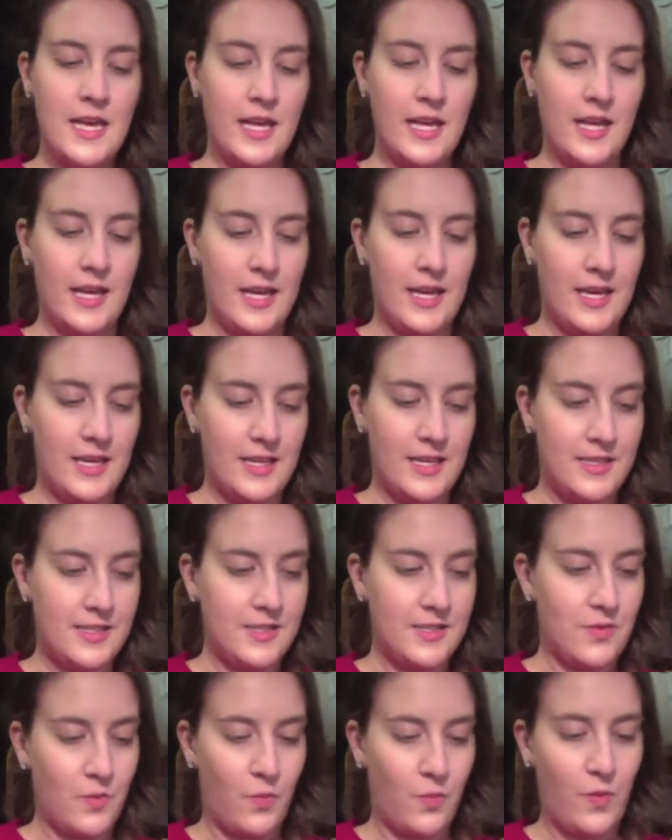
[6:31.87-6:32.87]
And
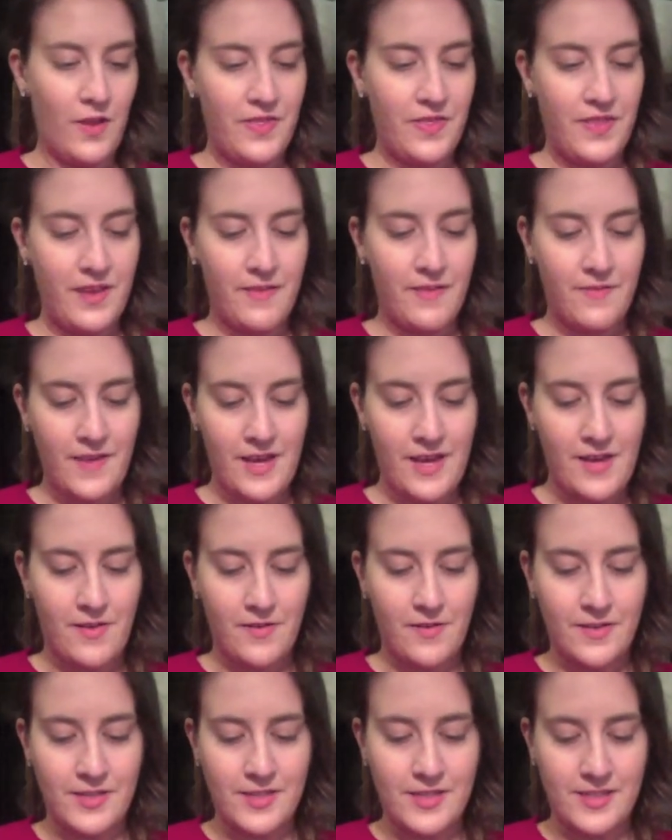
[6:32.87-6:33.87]
what they
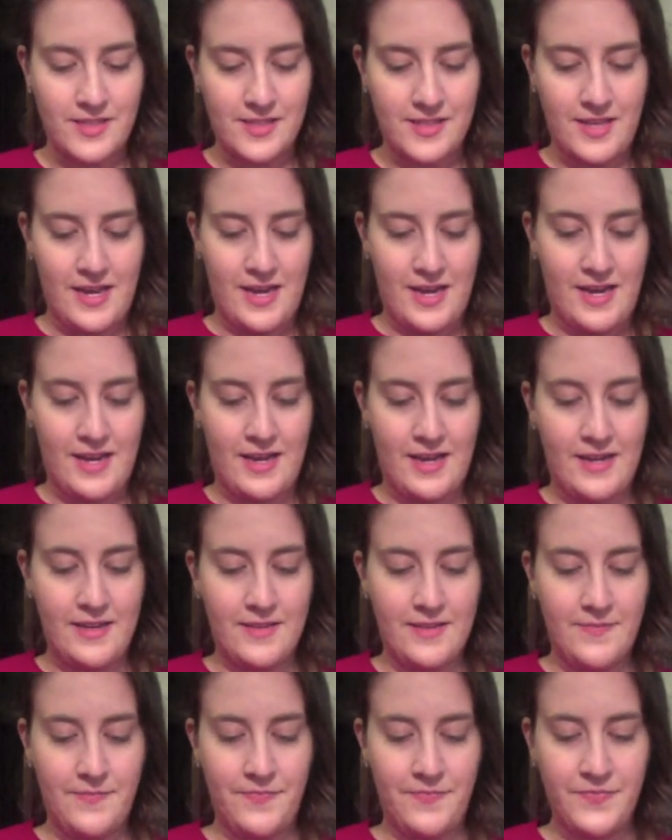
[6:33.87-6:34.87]
found is that,